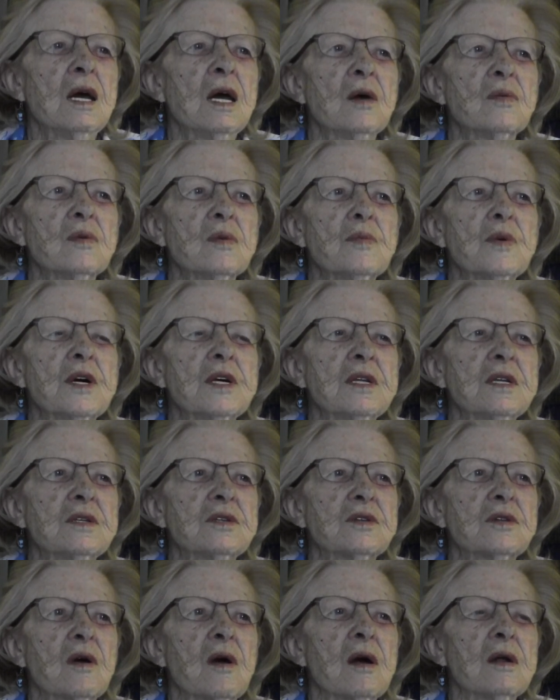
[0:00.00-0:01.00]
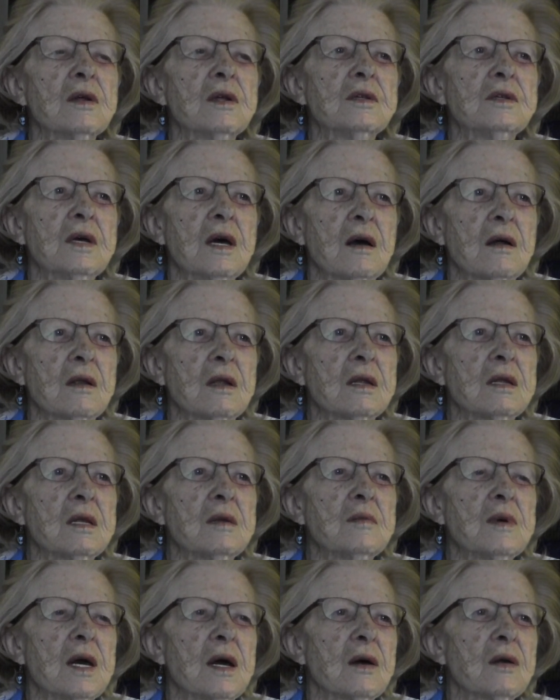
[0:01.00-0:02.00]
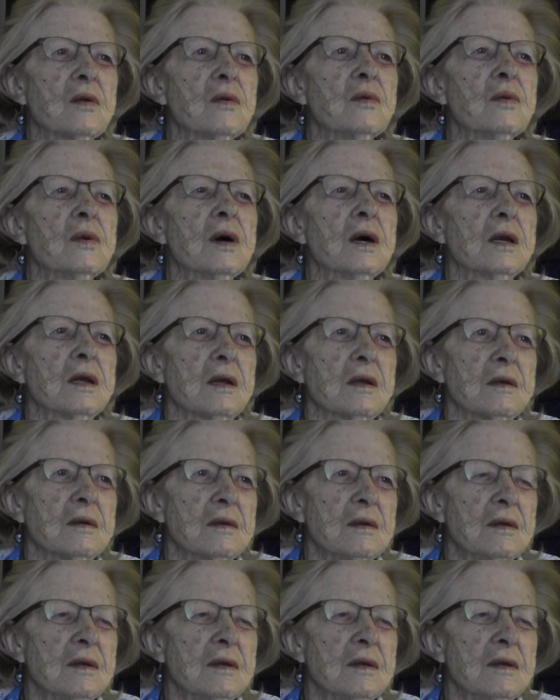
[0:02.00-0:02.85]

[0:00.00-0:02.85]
everybody started telling him how to run it.